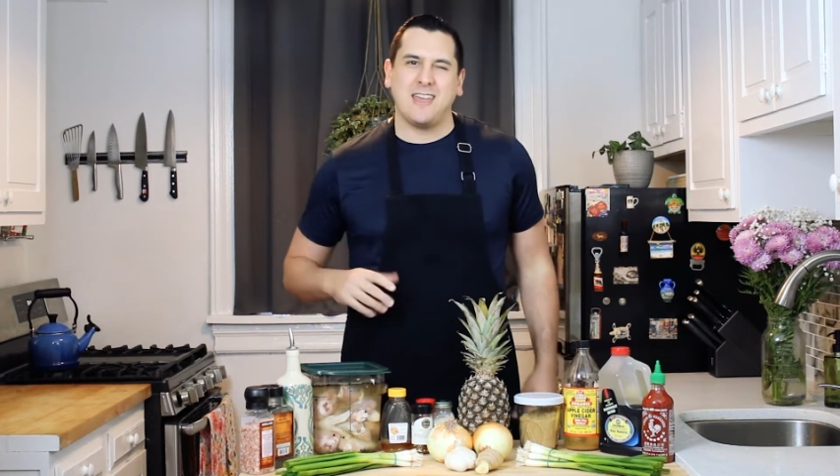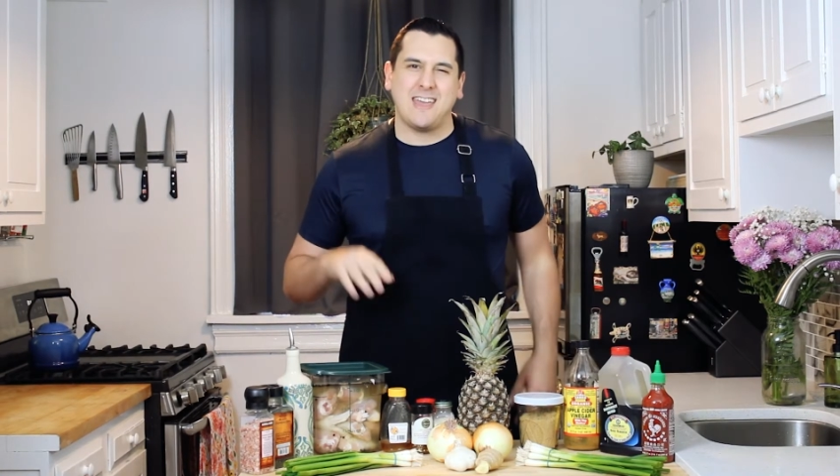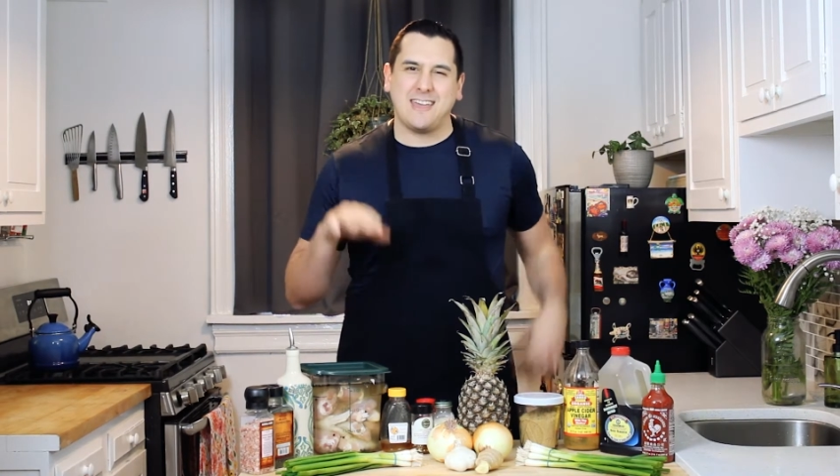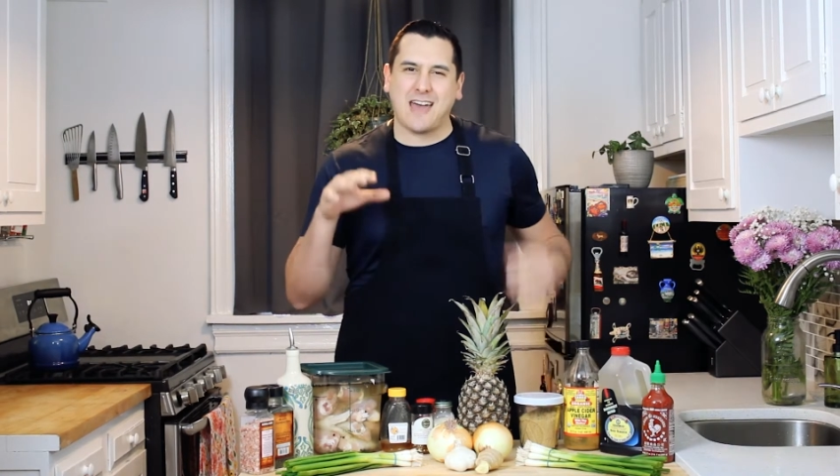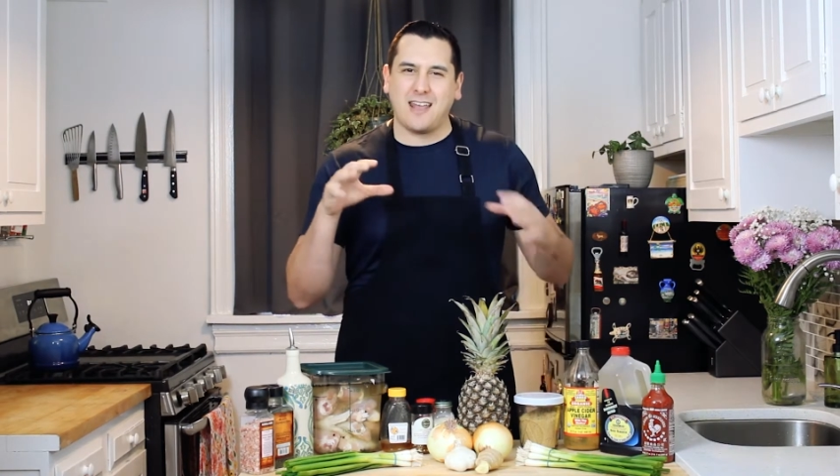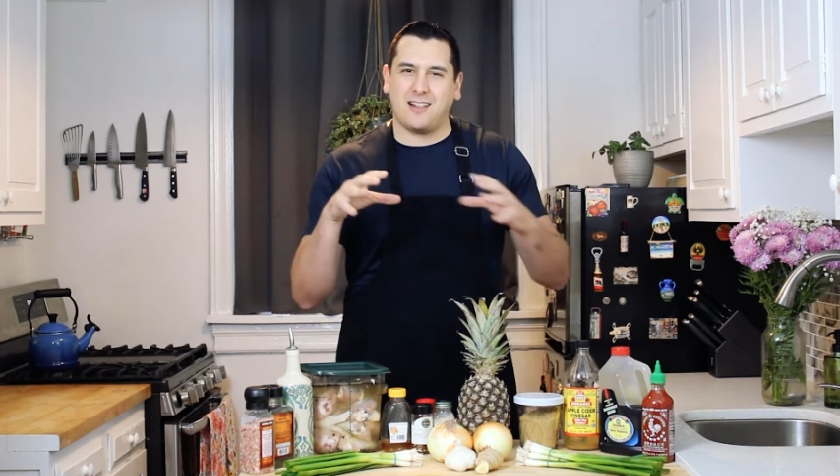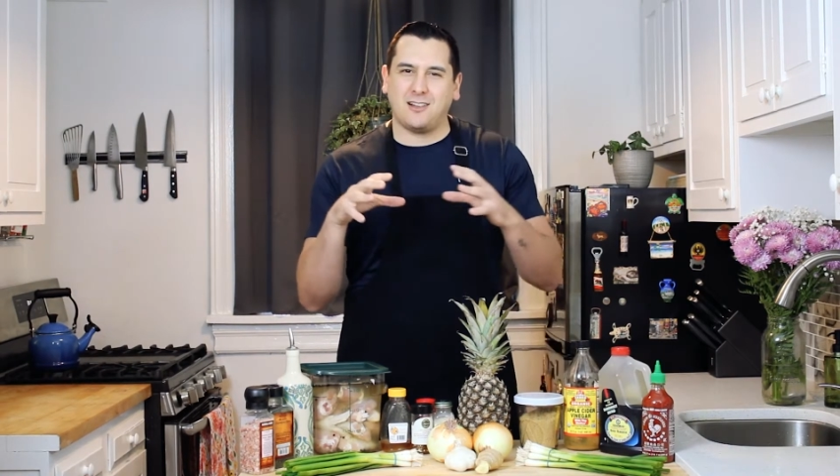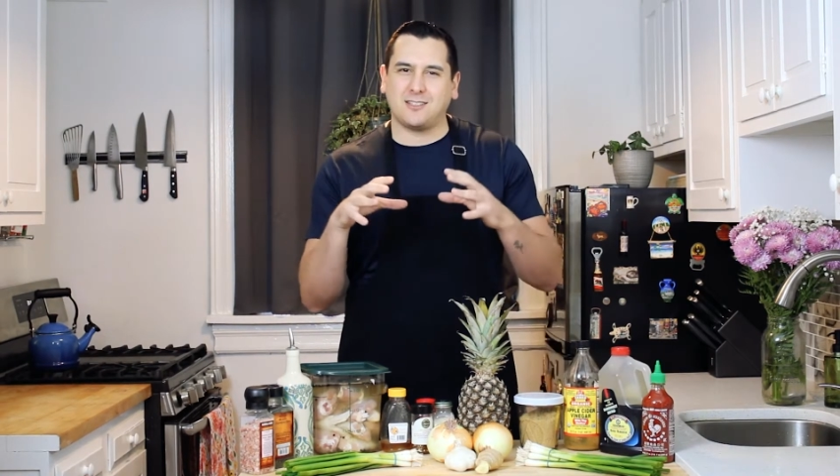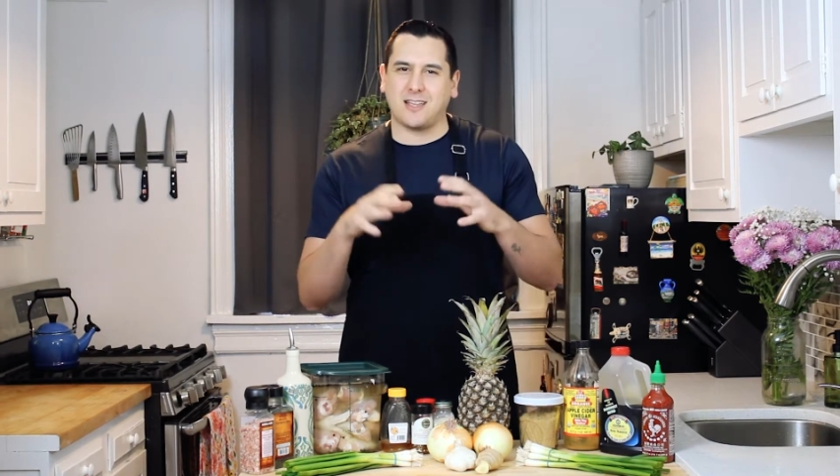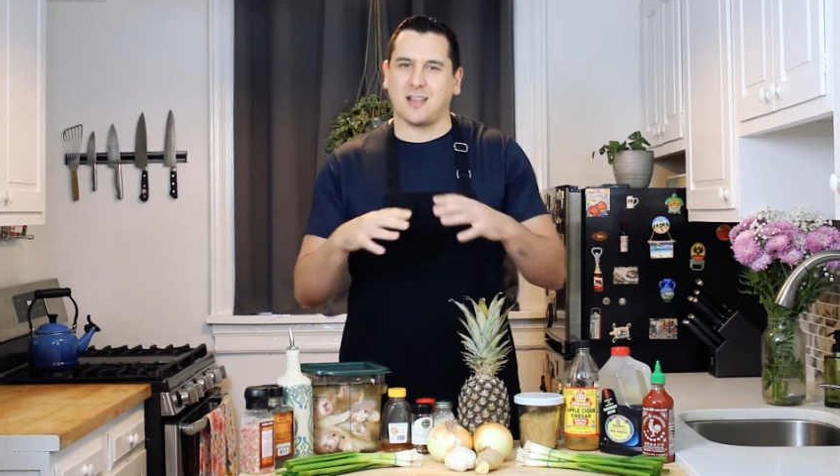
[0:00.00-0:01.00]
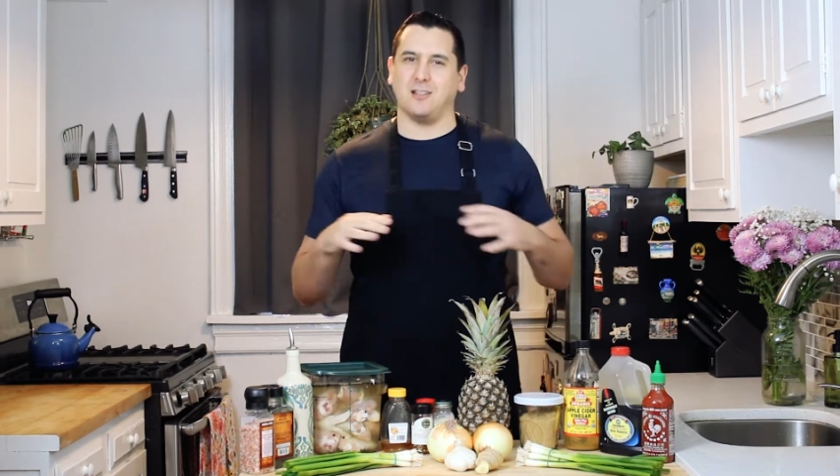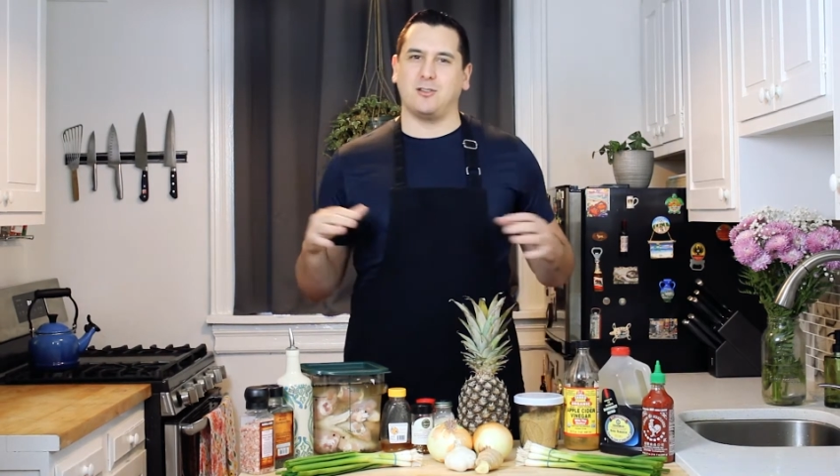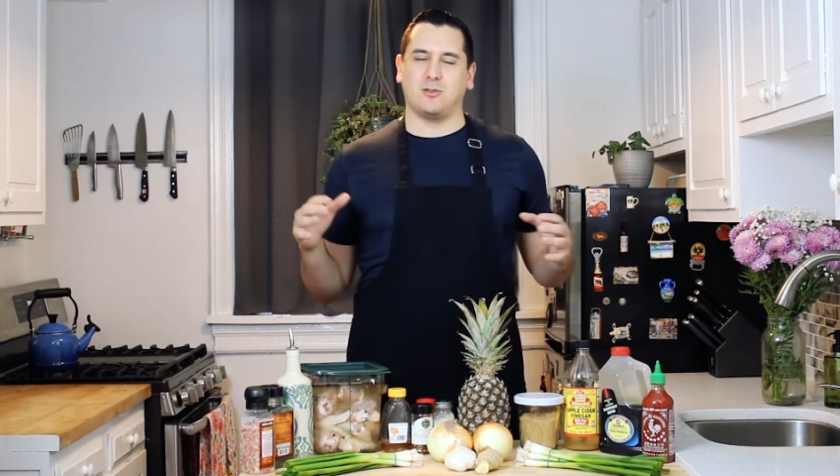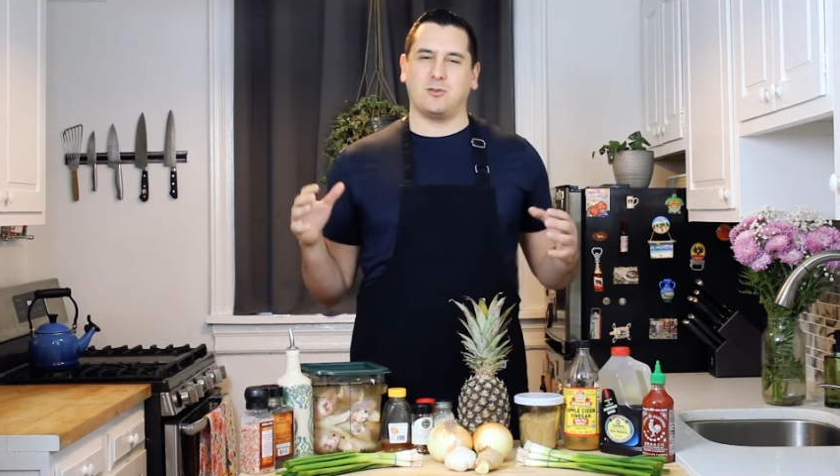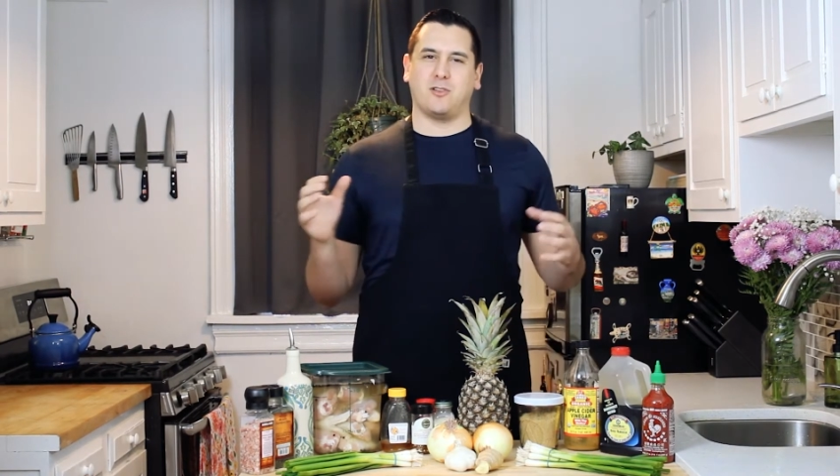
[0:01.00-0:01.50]
He kind of looks like a
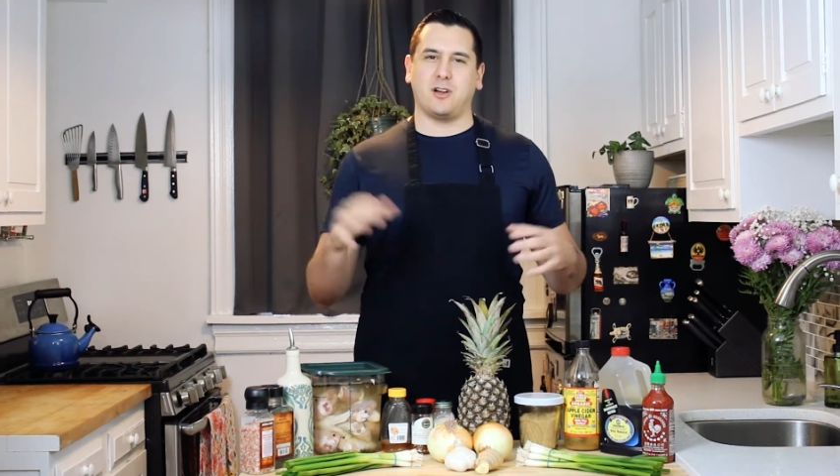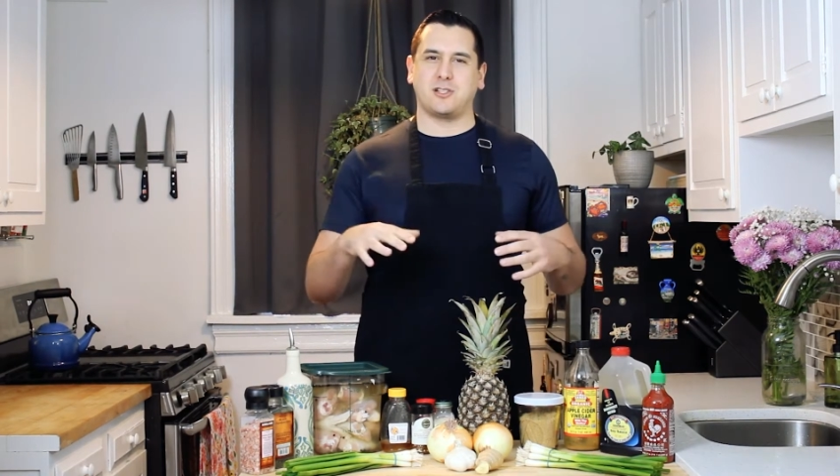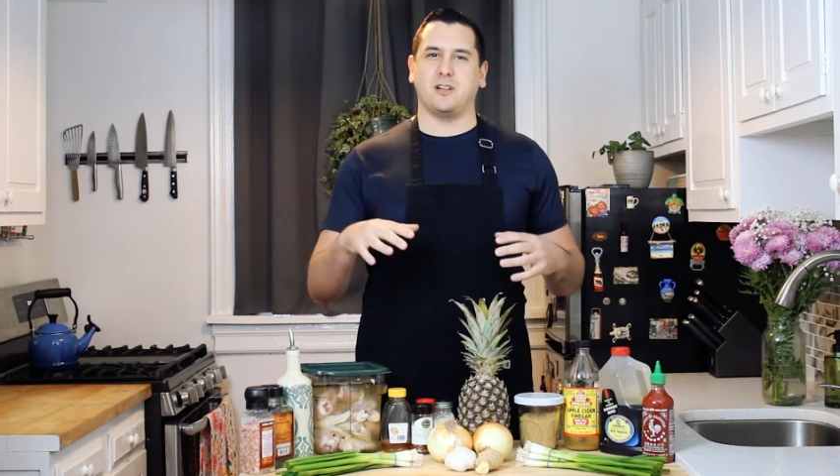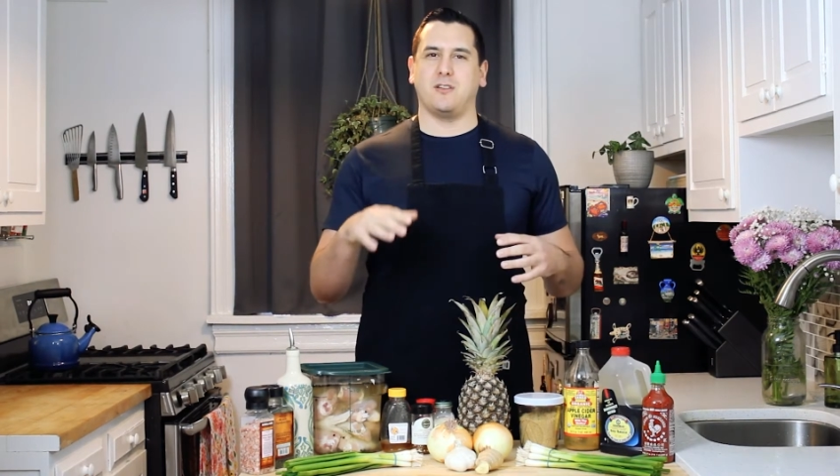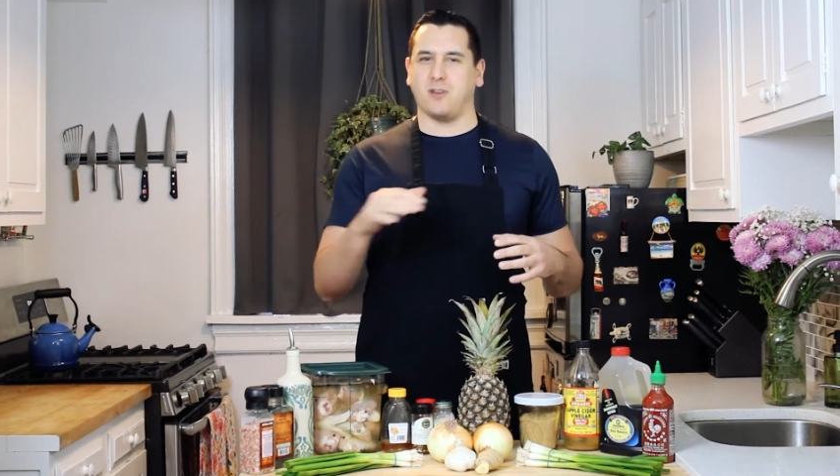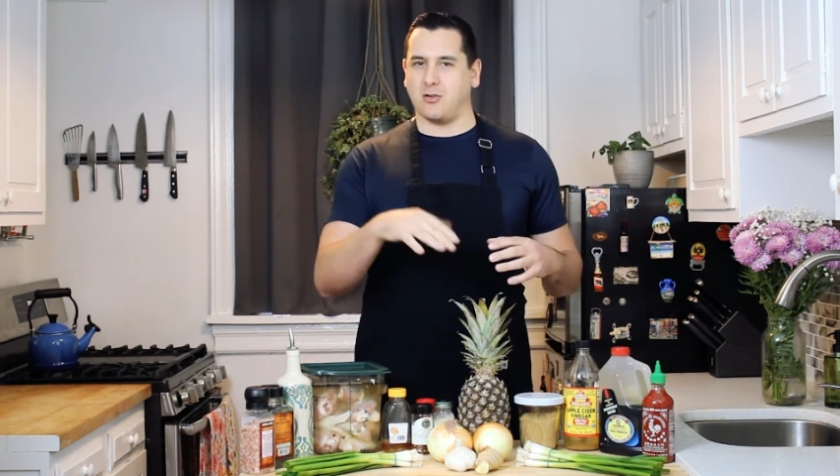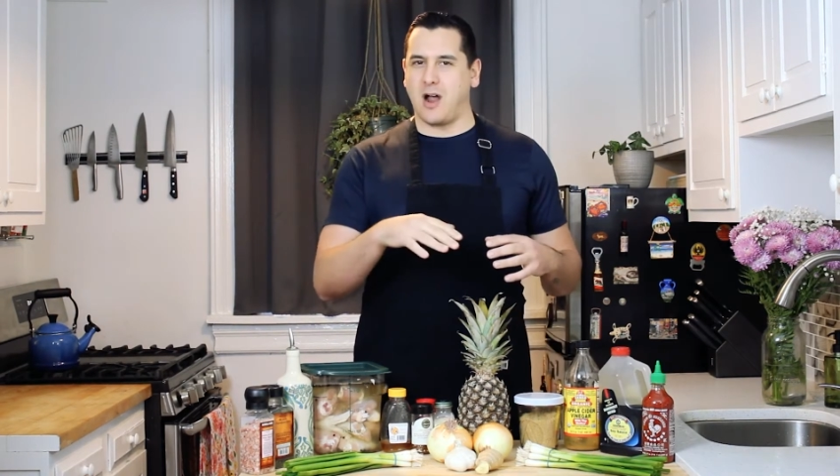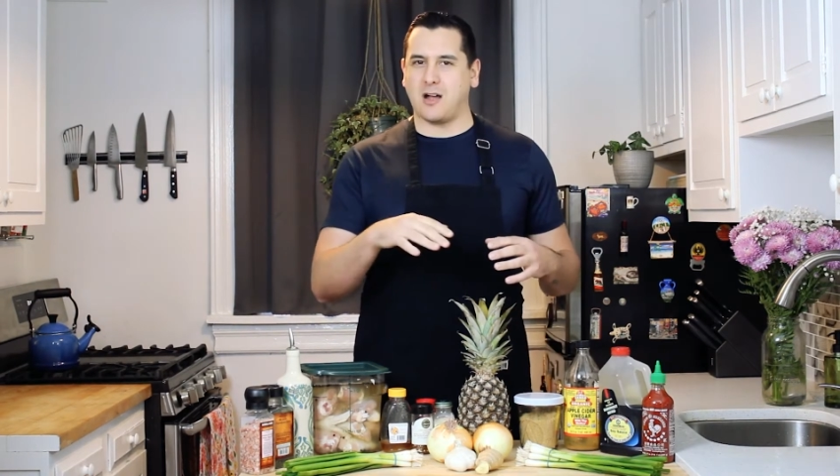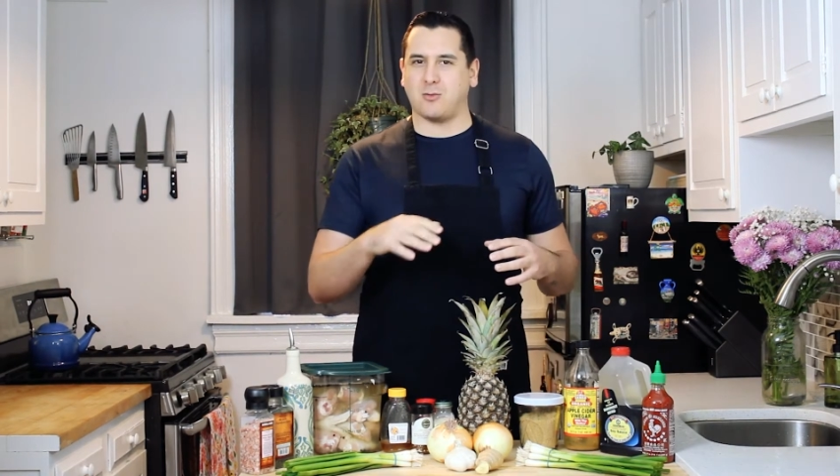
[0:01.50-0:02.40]
little version of the Rock.